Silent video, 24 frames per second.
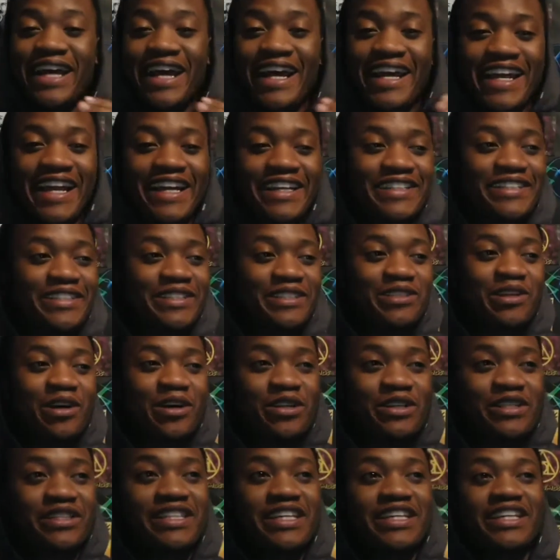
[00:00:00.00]
I actually
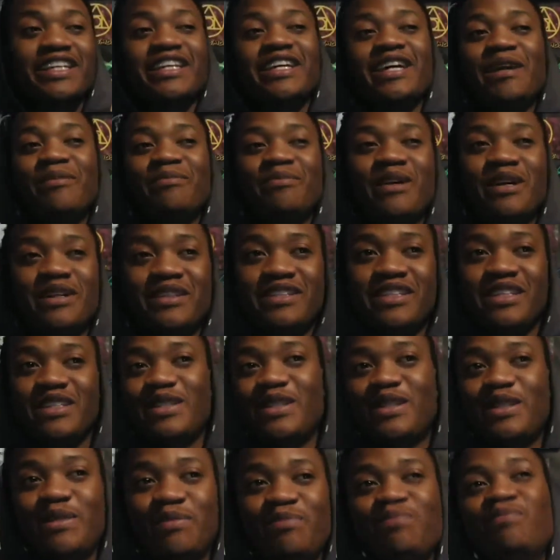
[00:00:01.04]
started thinking about
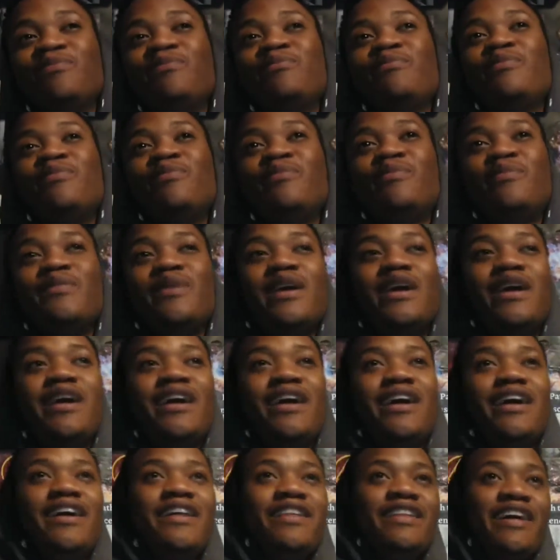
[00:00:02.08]
this
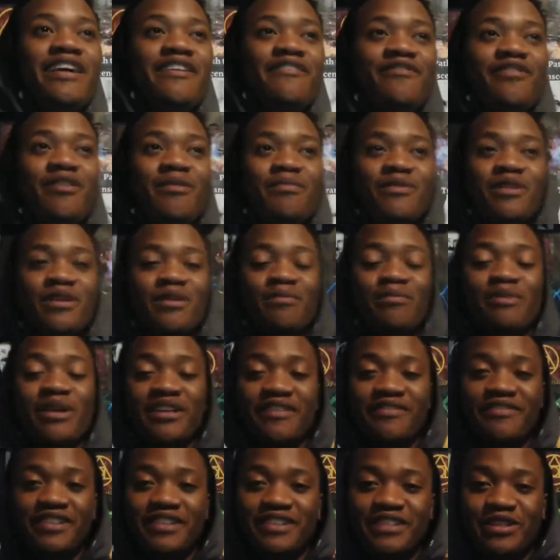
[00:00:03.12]
like from the
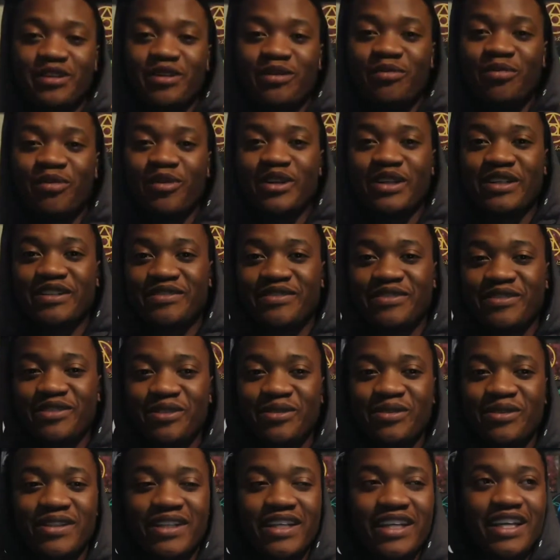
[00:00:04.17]
metaphysical point of
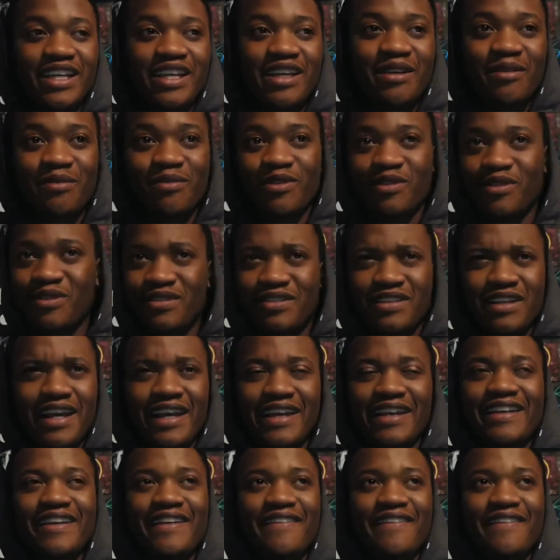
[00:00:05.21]
view, it's like